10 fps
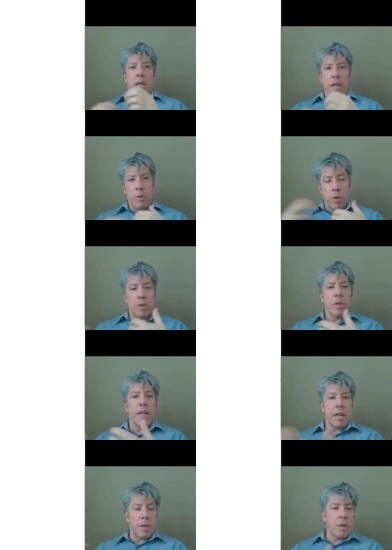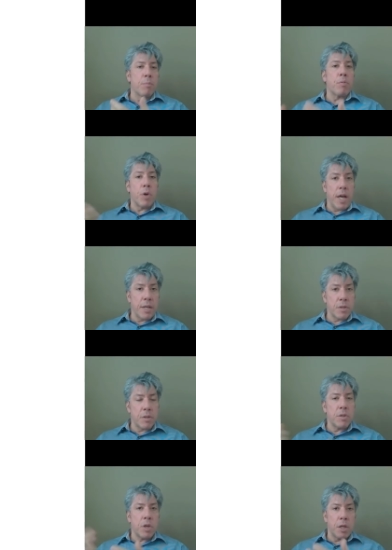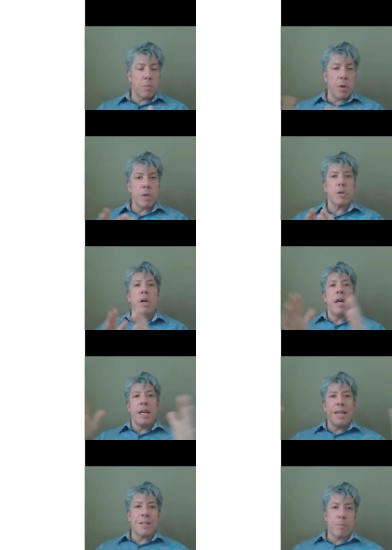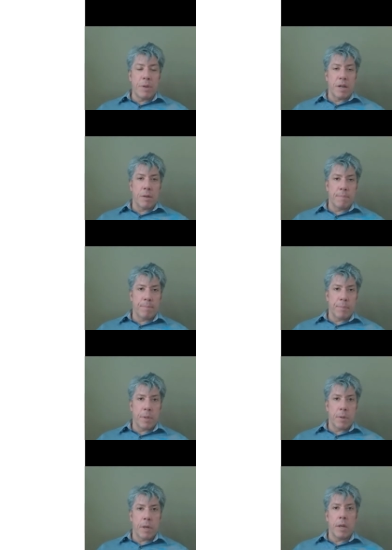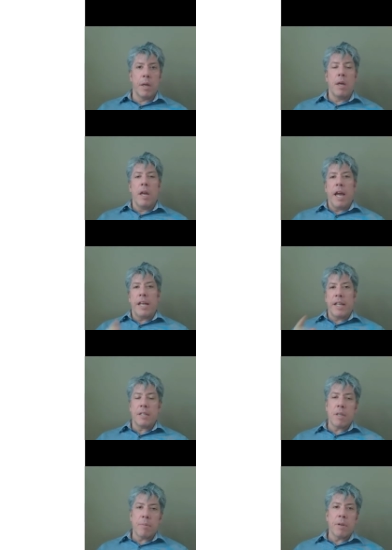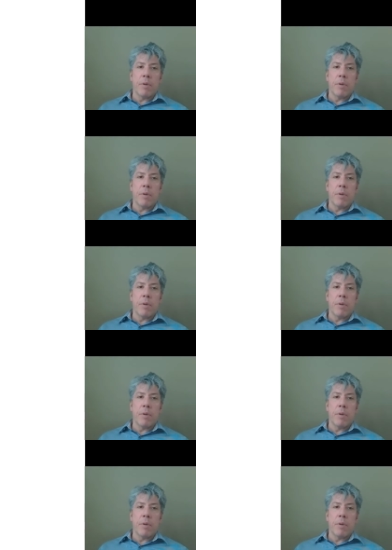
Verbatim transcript: in order to get it to compress and change pressure gets bigger. Okay? And that's something